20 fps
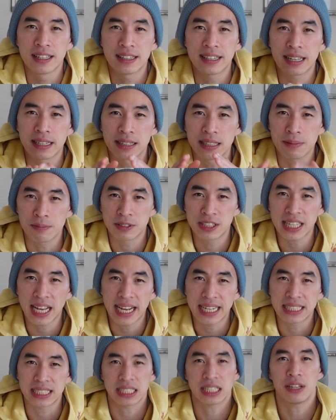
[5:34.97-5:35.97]
that
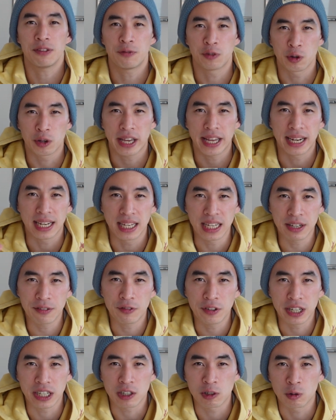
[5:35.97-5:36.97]
decides if you can live
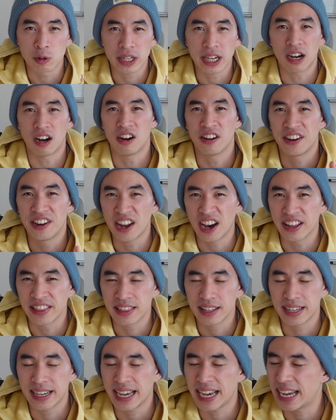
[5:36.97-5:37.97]
in Korea or not.